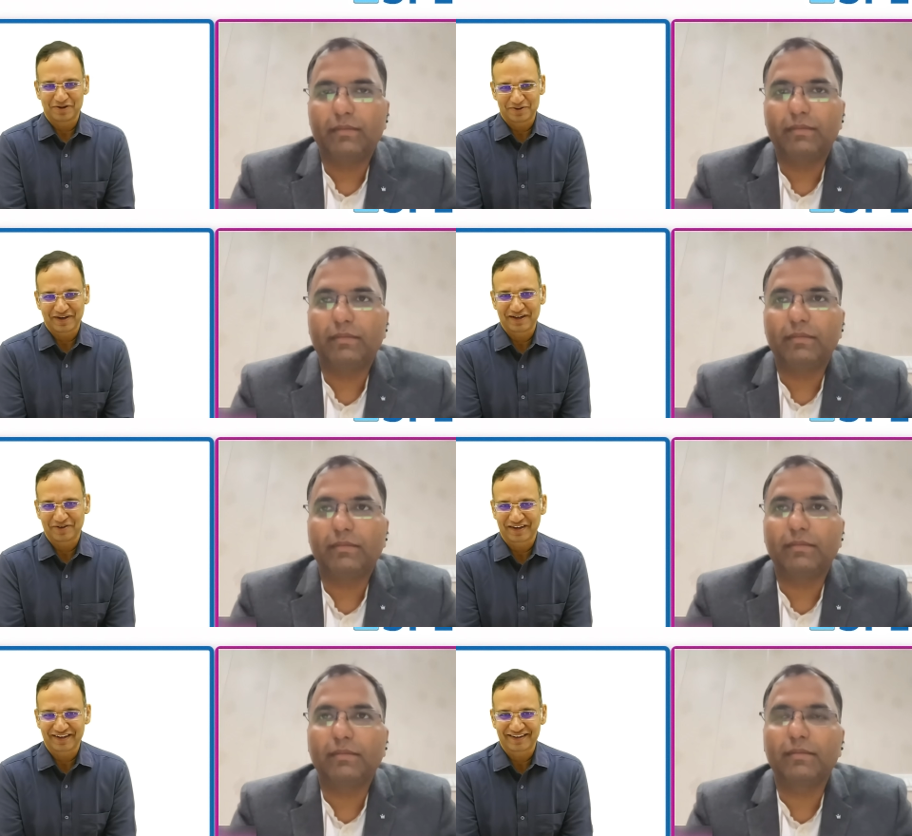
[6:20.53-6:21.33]
Speaker 1: you are today in
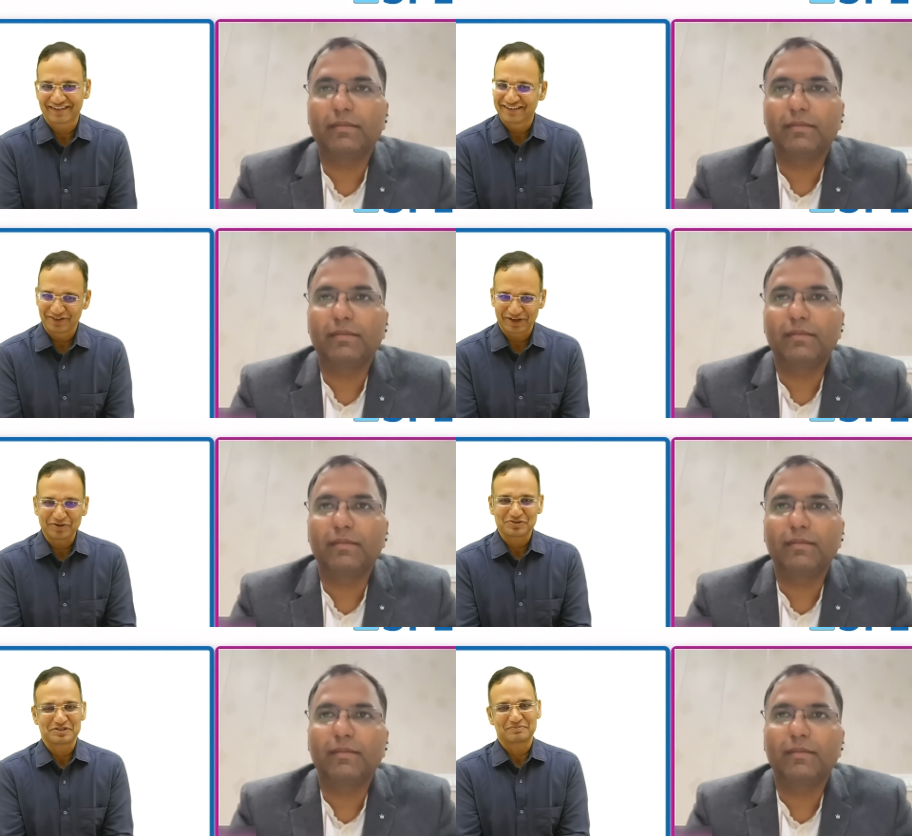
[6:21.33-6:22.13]
your career. You can
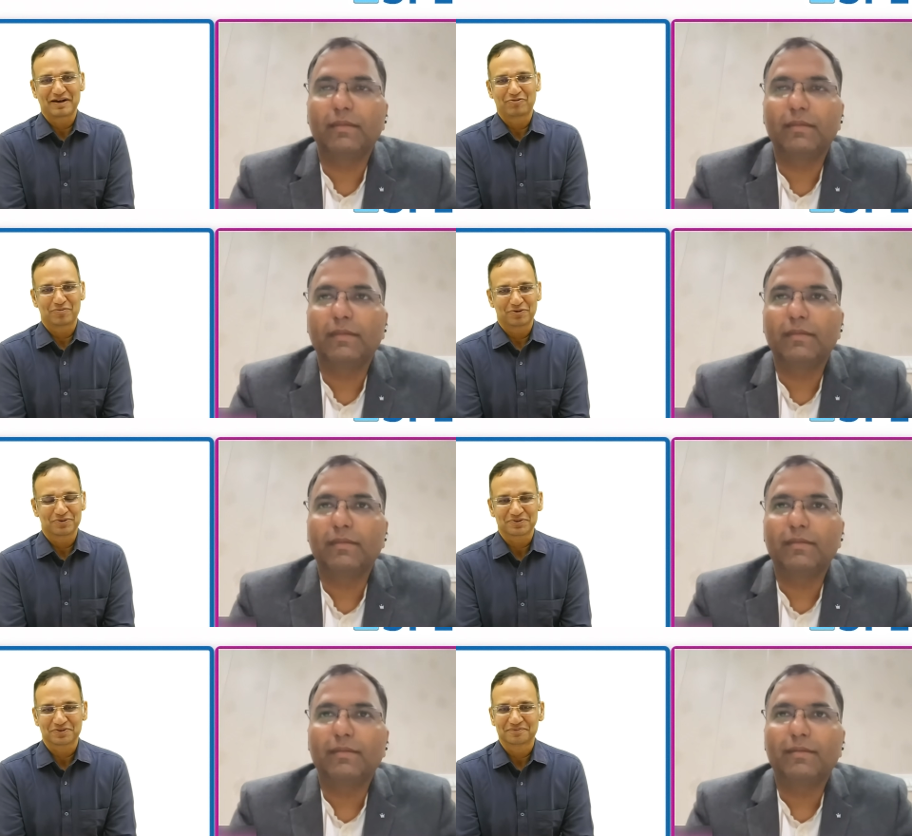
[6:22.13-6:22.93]
use this platform to
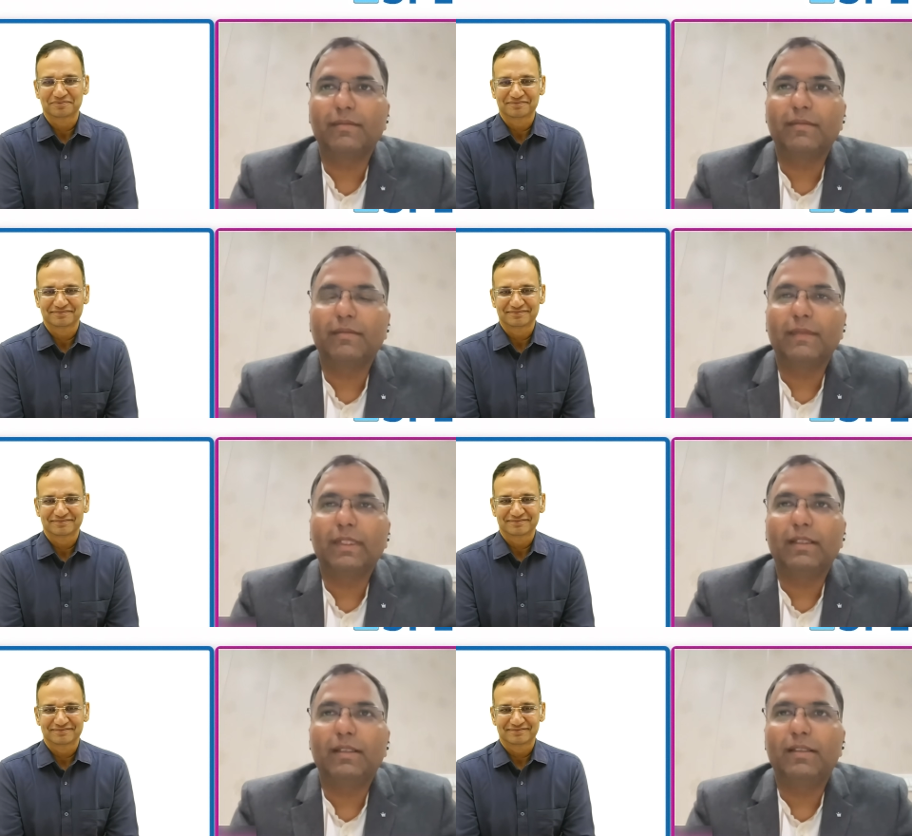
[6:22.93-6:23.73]
do so.
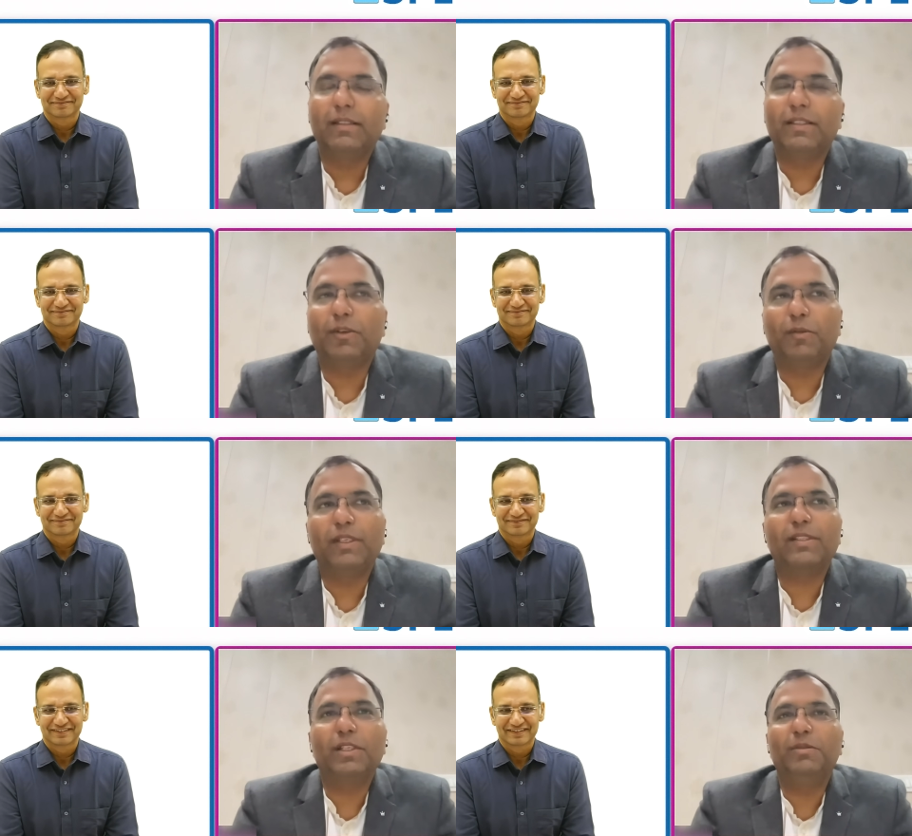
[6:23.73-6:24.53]
Speaker 2: Sir,
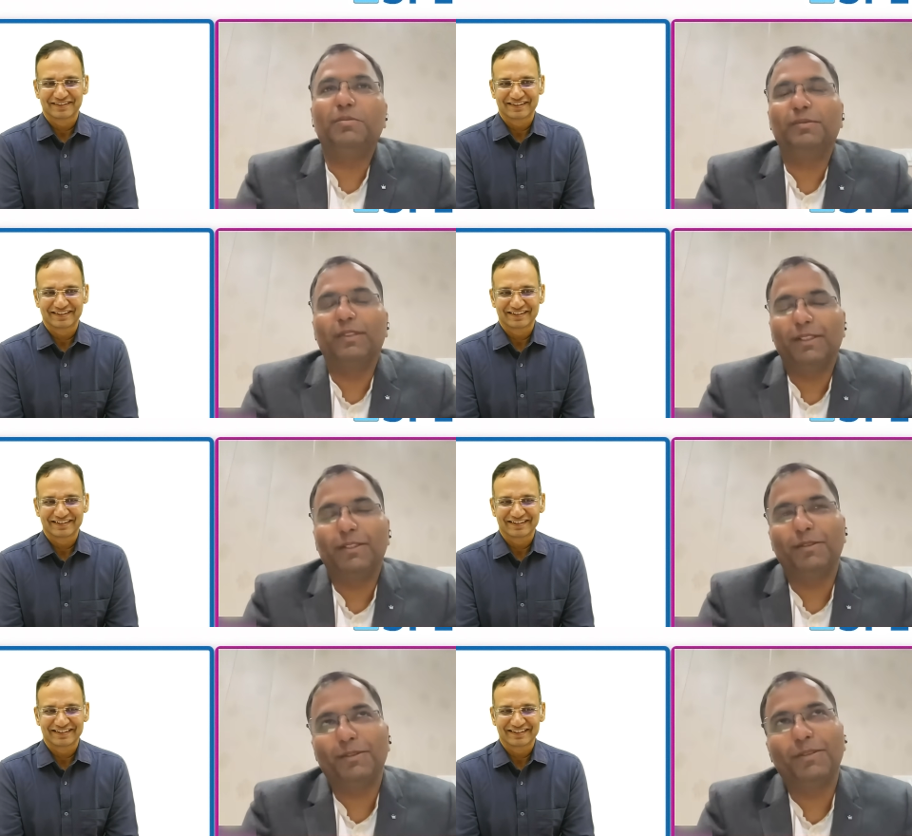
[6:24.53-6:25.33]
obviously,
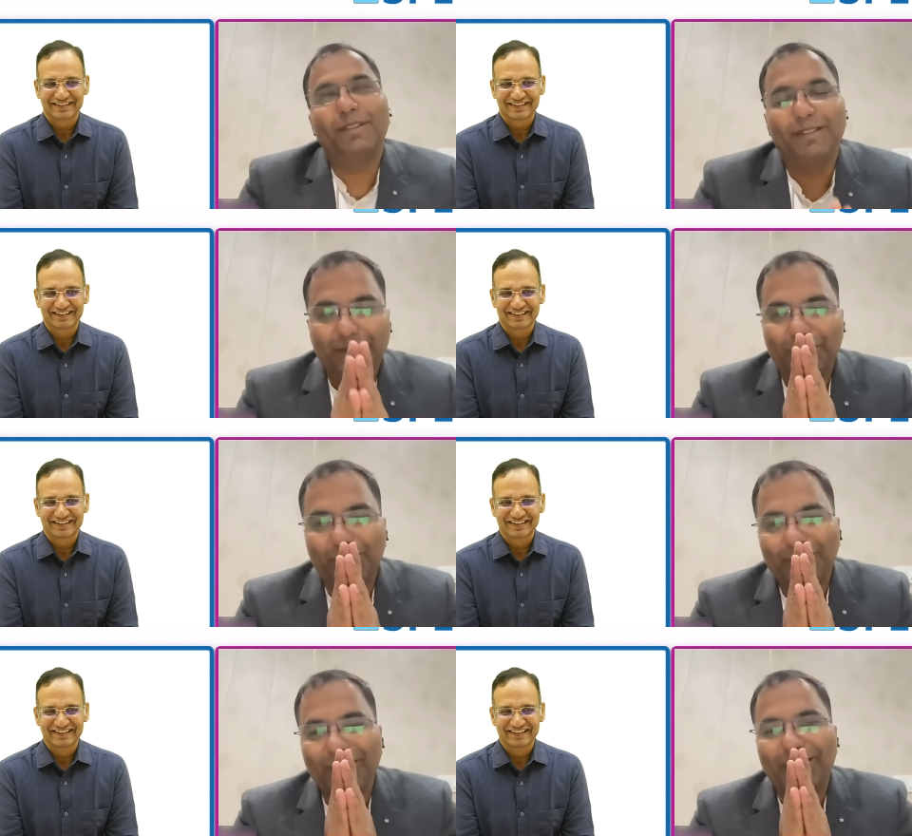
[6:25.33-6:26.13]
the
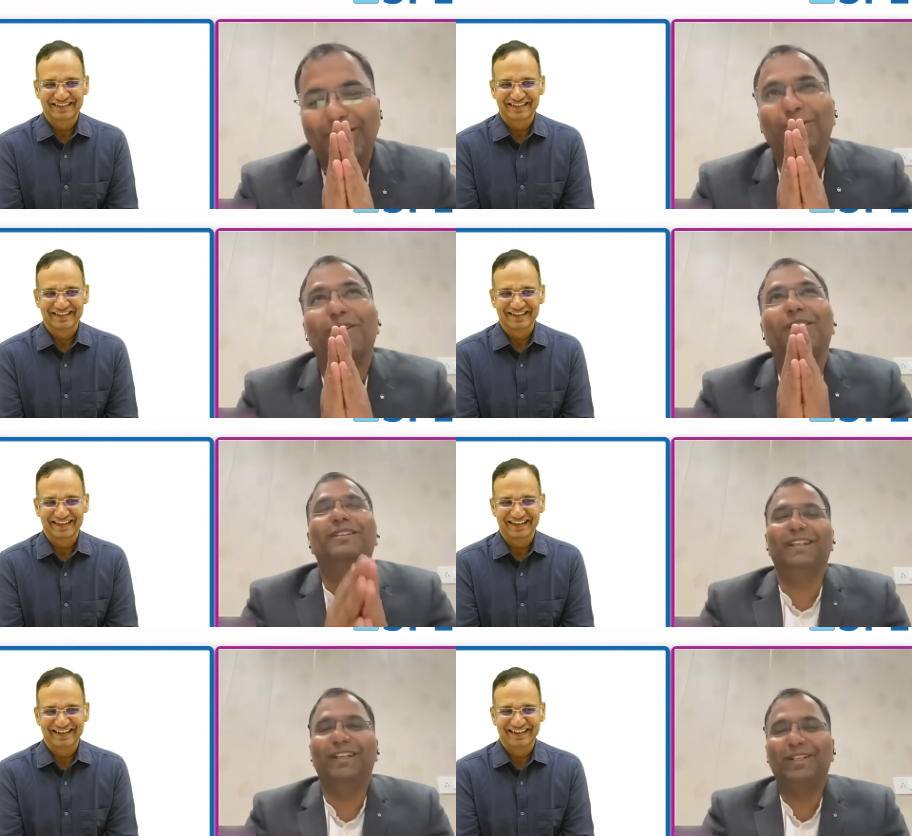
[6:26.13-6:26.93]
Ishwar,
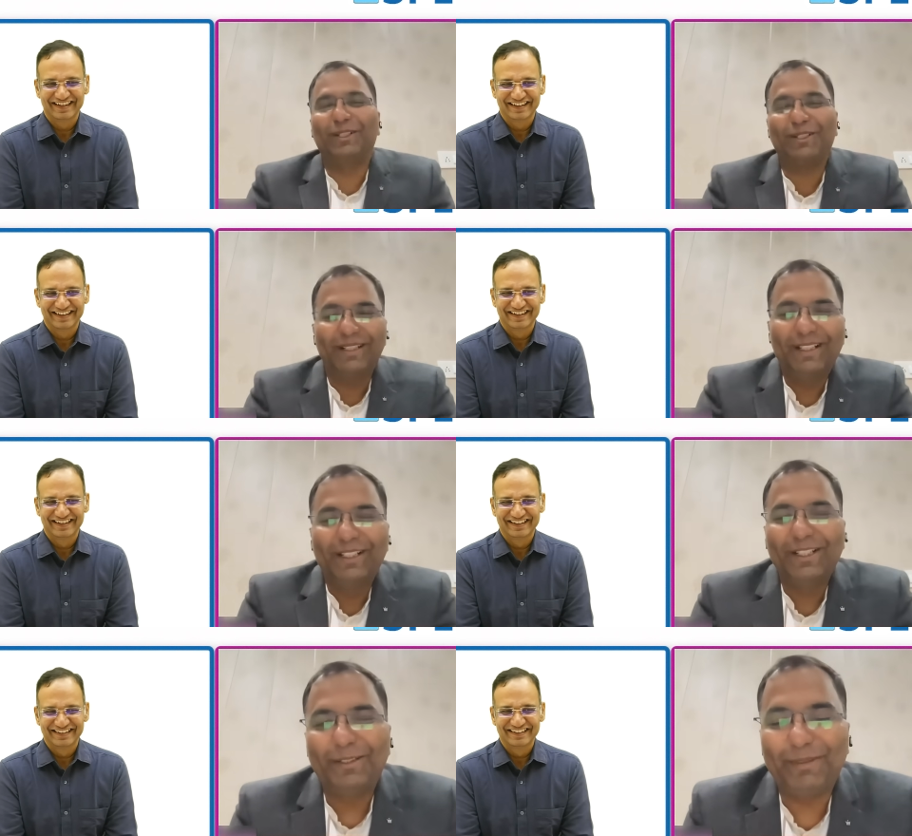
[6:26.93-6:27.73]
our
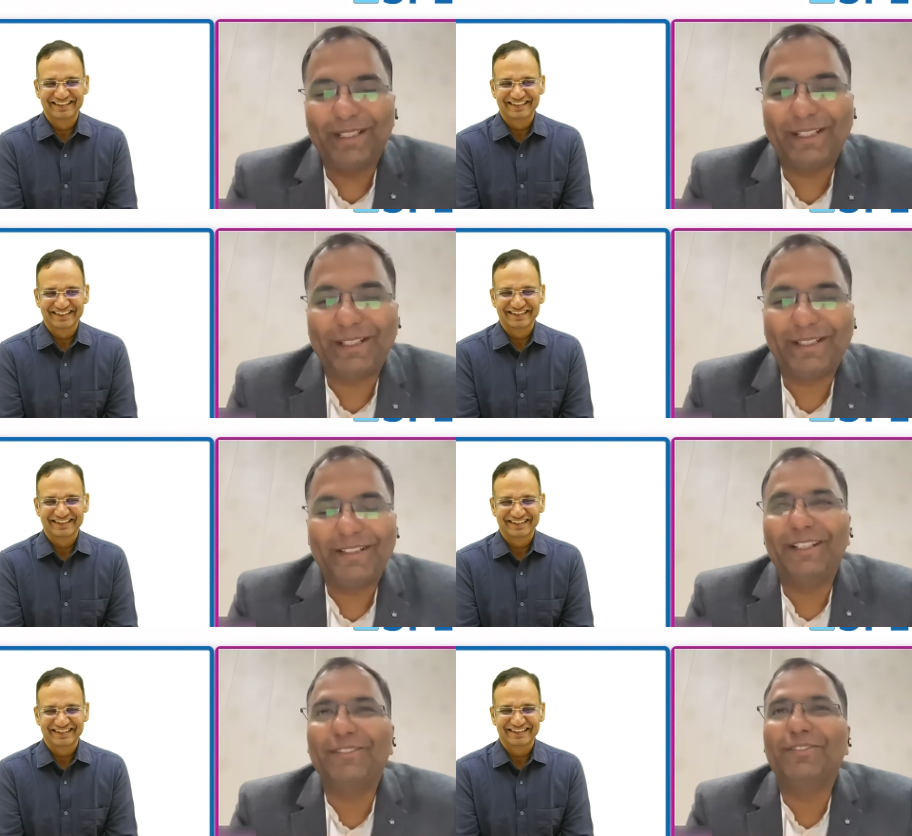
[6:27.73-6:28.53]
mother
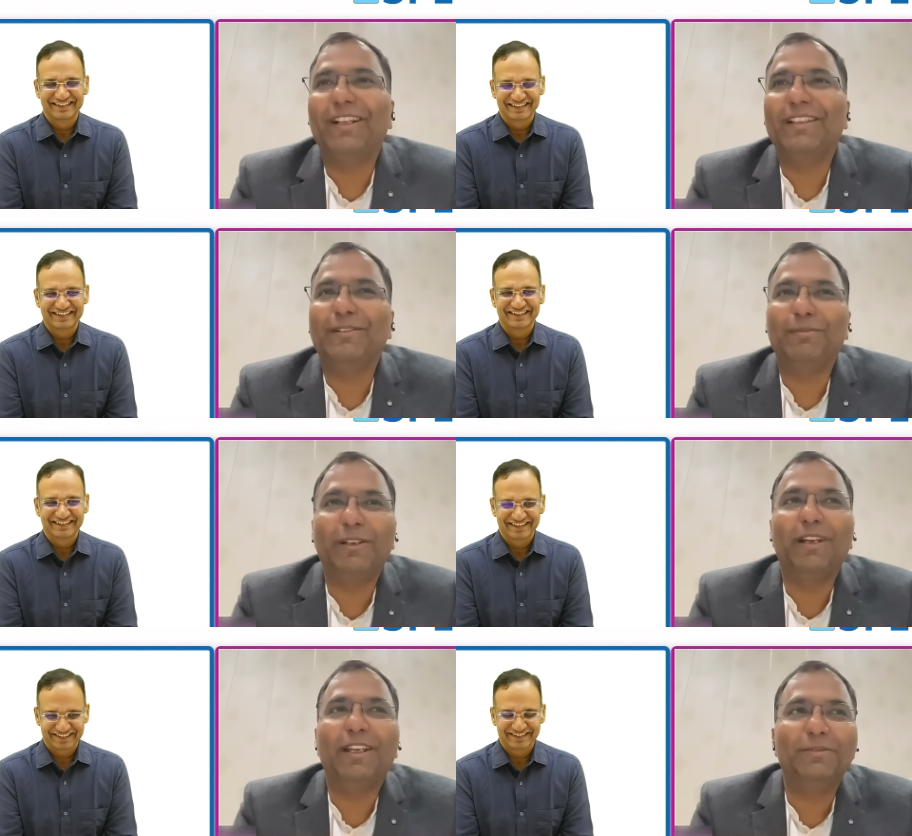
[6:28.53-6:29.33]
and father, my
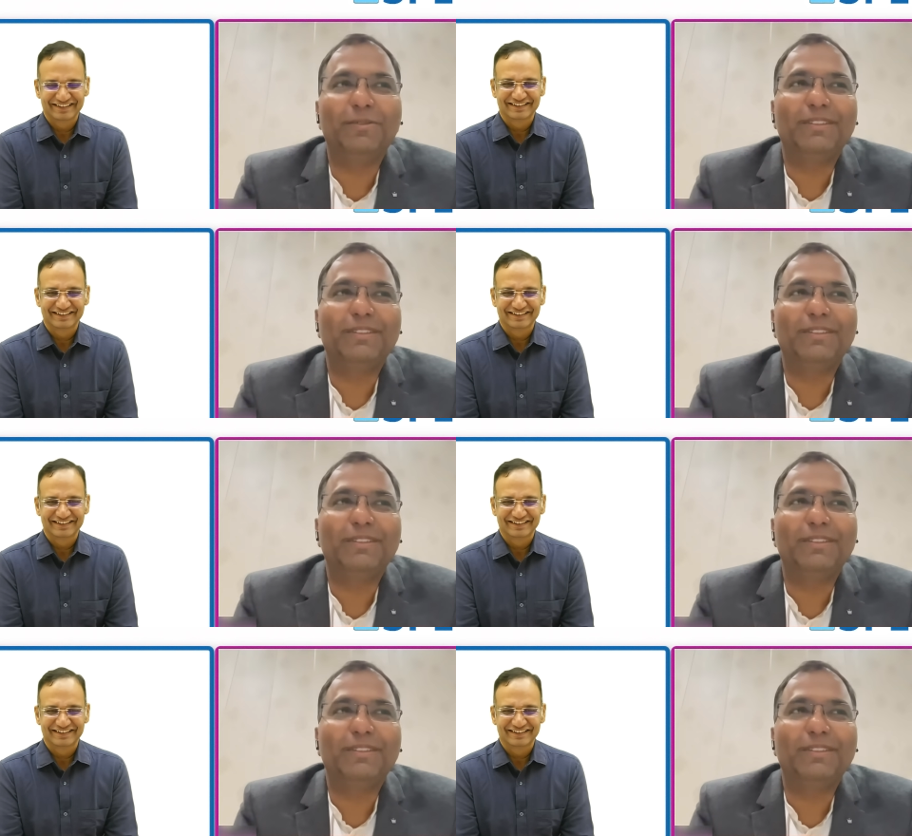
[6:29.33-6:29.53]
wife,